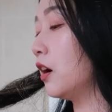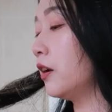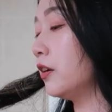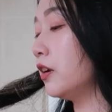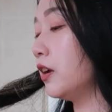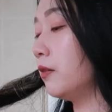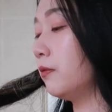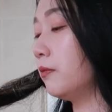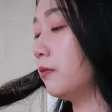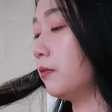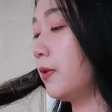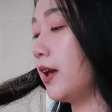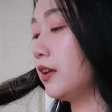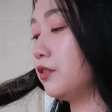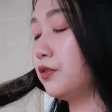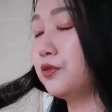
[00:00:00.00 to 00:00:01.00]
I am
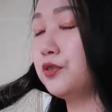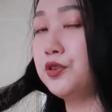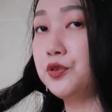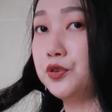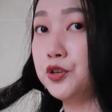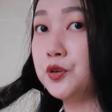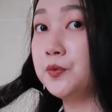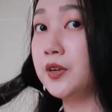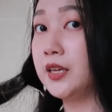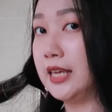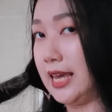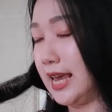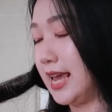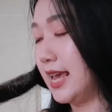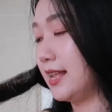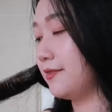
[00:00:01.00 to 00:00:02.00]
back to YouTube
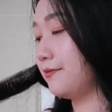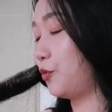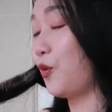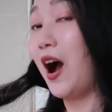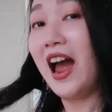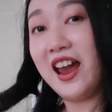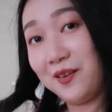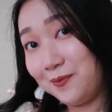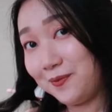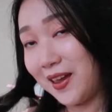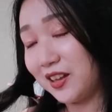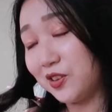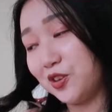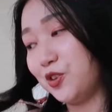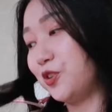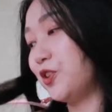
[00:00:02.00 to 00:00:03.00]
again. Why I'm
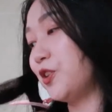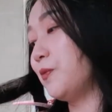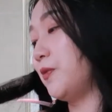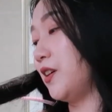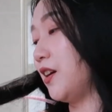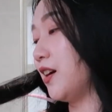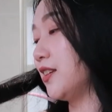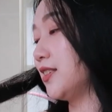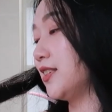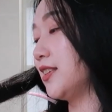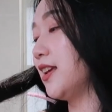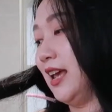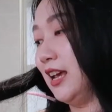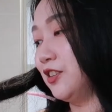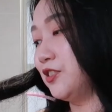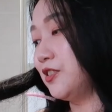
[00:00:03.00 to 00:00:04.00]
back to YouTube? Because
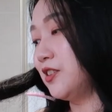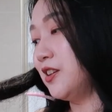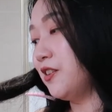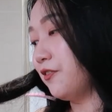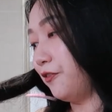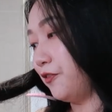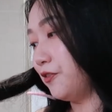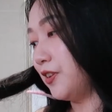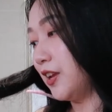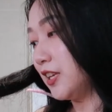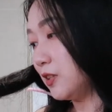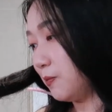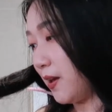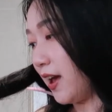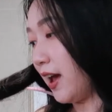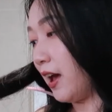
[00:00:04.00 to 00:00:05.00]
actually a few
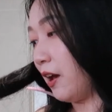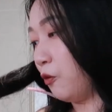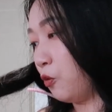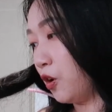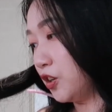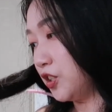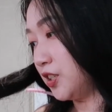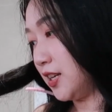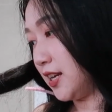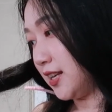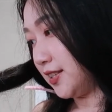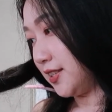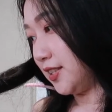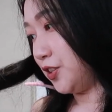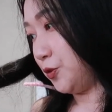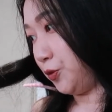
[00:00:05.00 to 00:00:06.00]
days back I watched
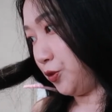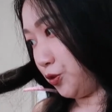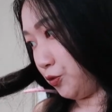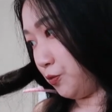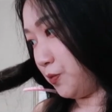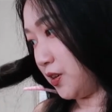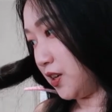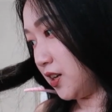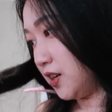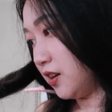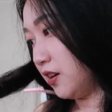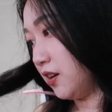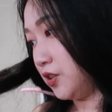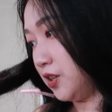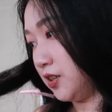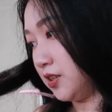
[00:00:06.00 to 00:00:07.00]
this YouTuber,
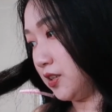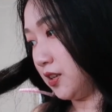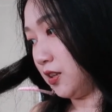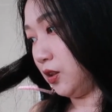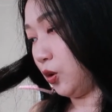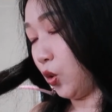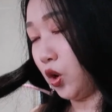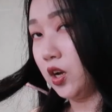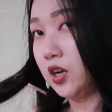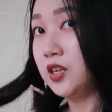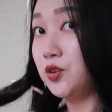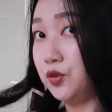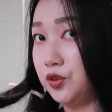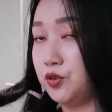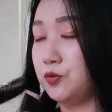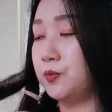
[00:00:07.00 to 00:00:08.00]
which is a local
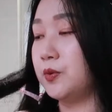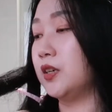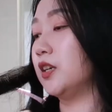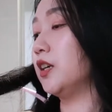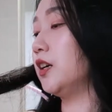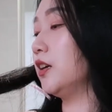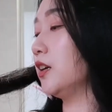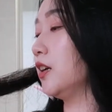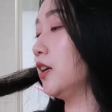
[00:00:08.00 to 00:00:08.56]
YouTuber.